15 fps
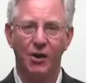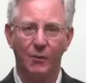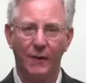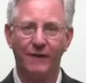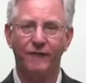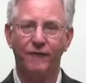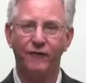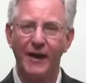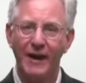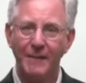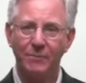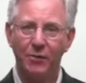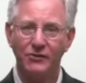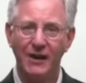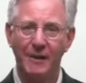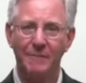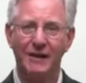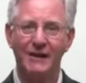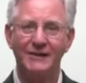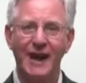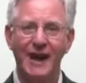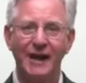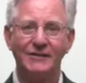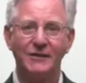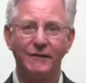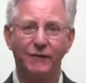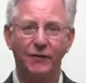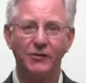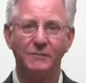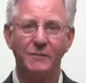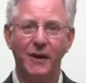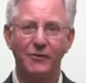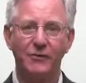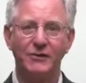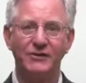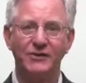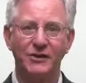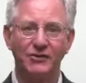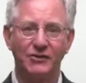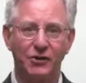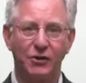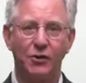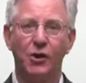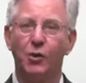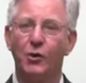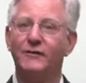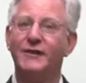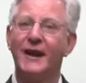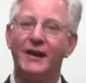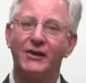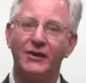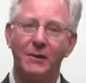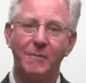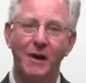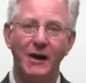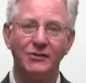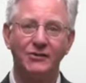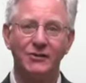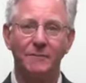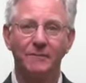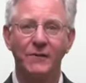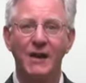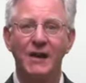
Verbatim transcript: When Freddie pulls up in a taxi for his mother and sister, who have taken the bus,